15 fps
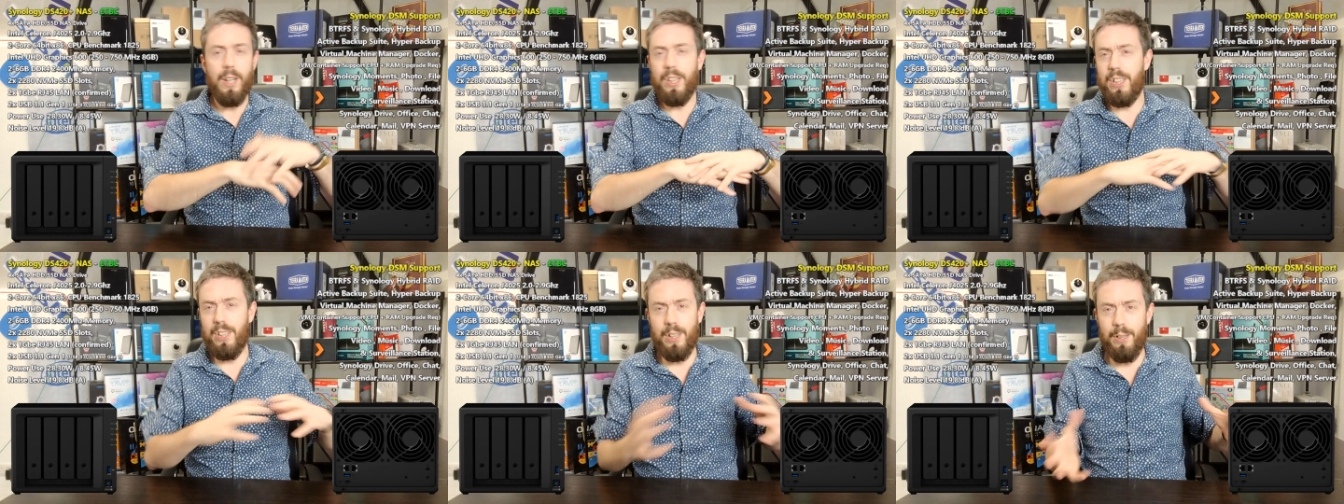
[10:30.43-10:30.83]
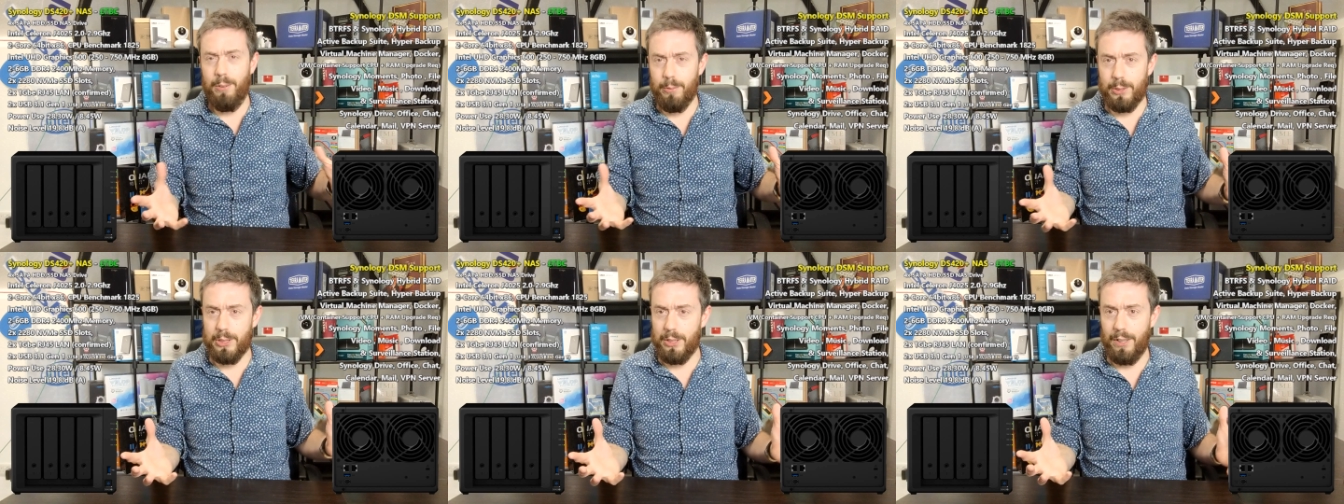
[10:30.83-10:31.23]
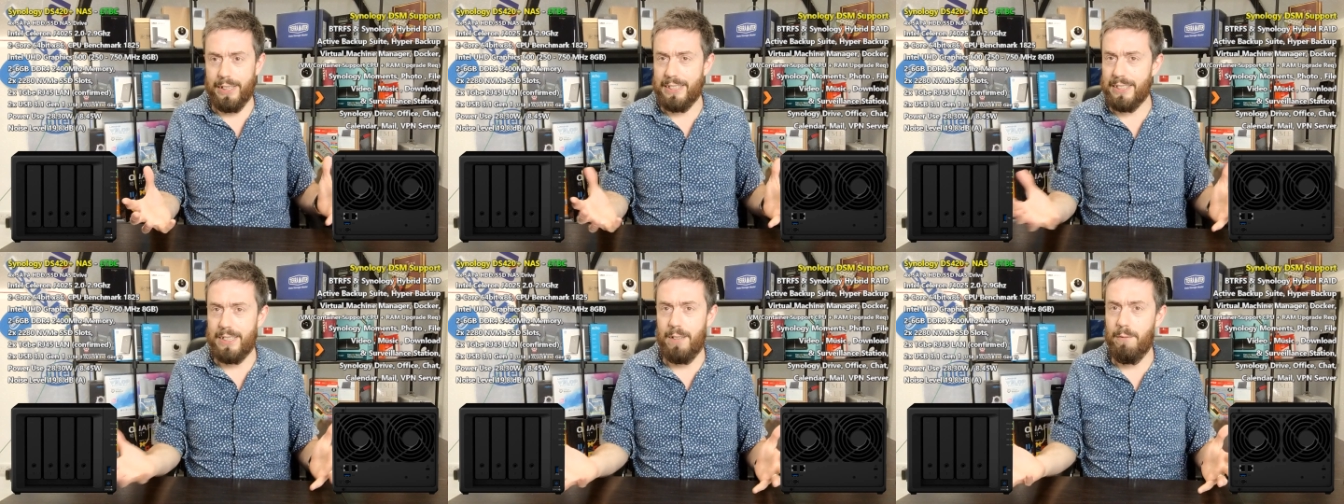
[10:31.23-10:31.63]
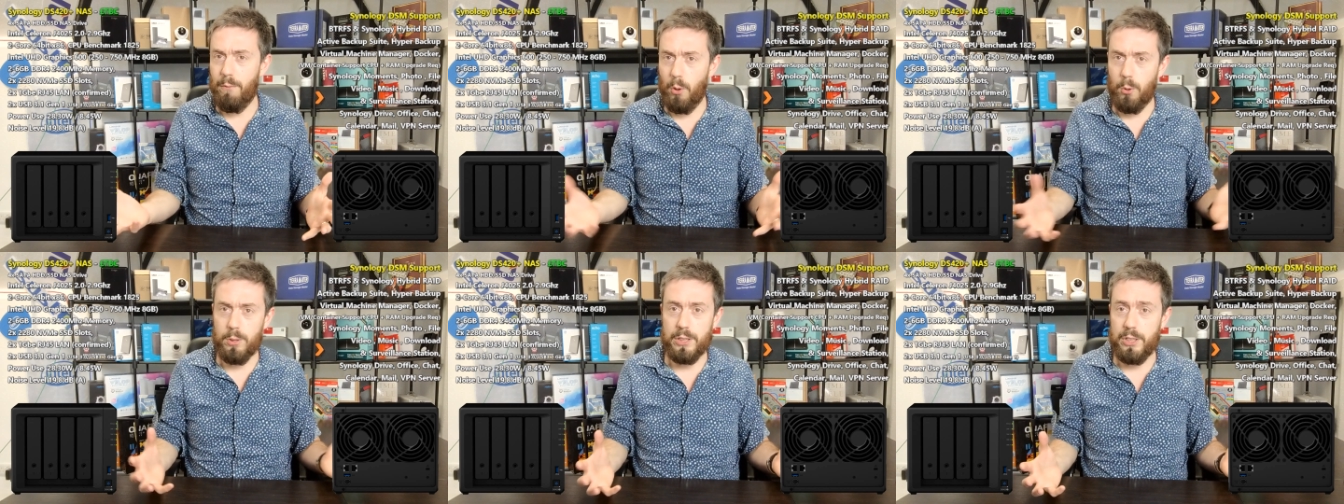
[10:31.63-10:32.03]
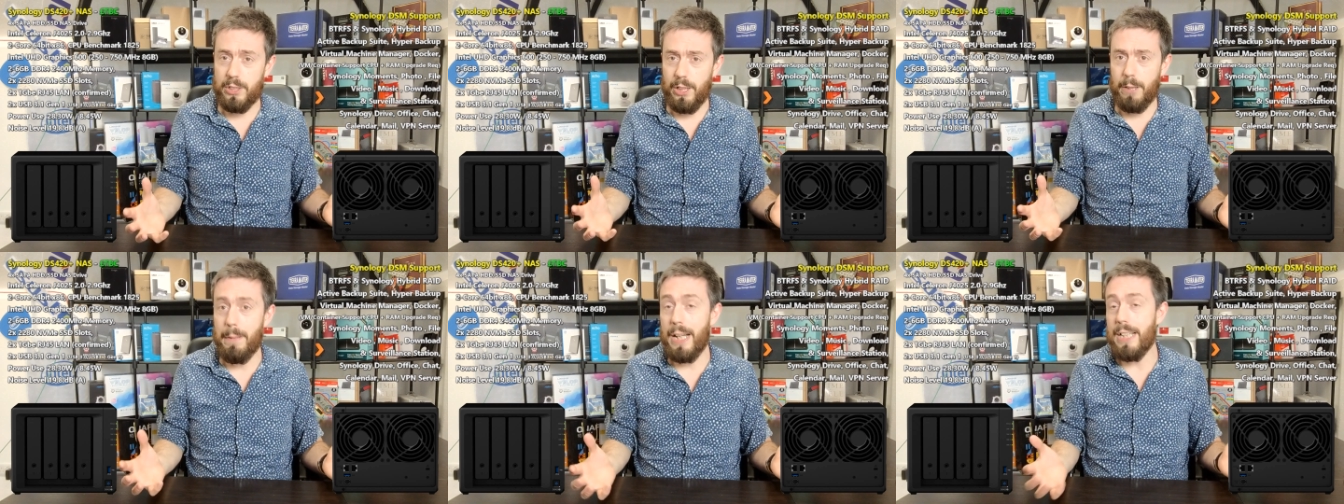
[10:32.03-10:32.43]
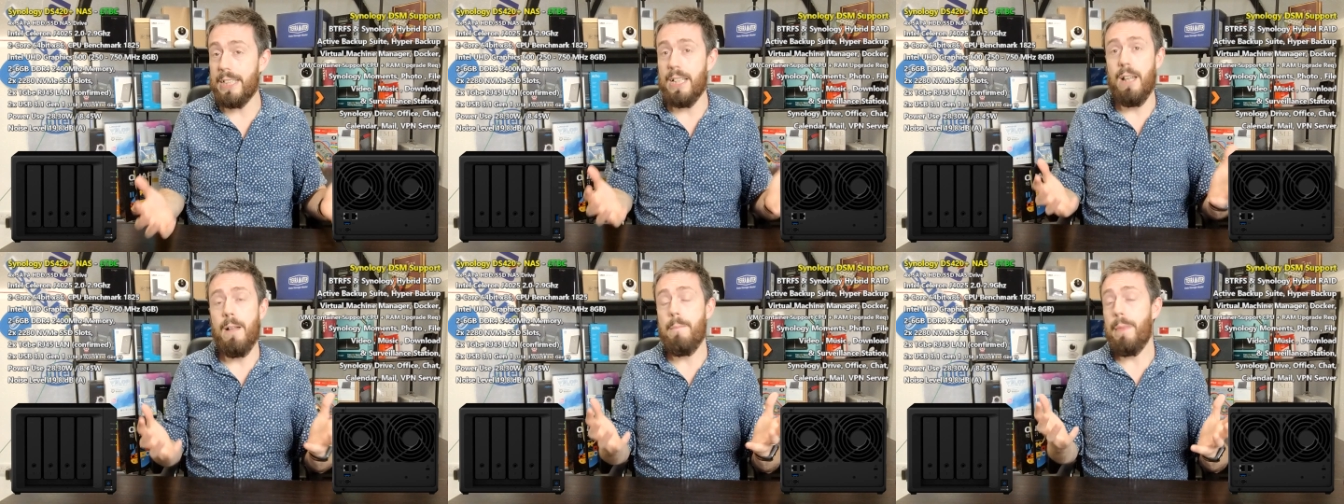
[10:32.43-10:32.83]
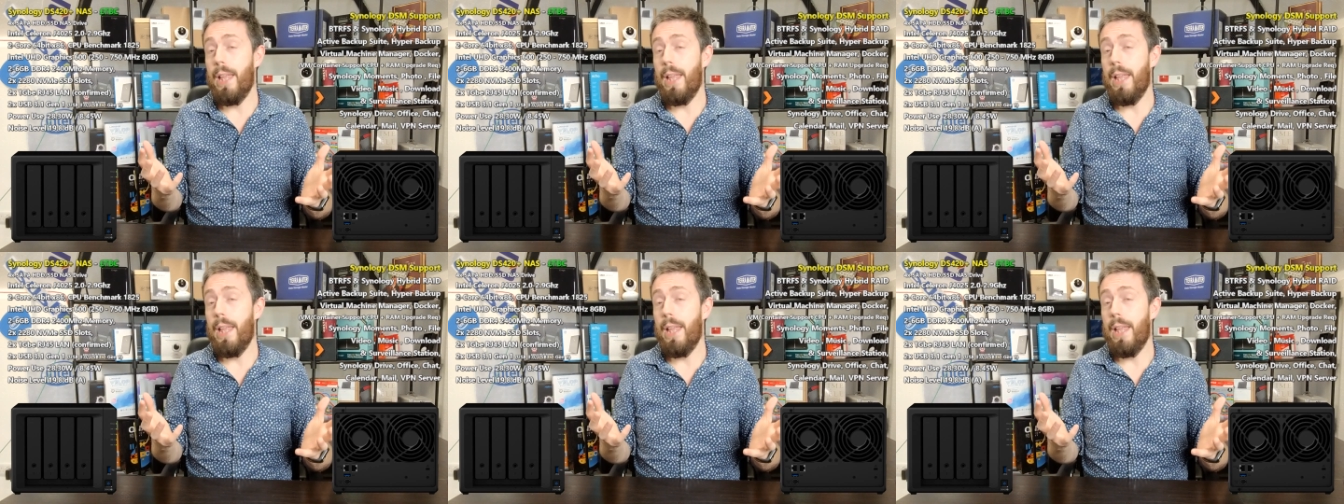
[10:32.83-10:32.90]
huge sizes in fours and two bays,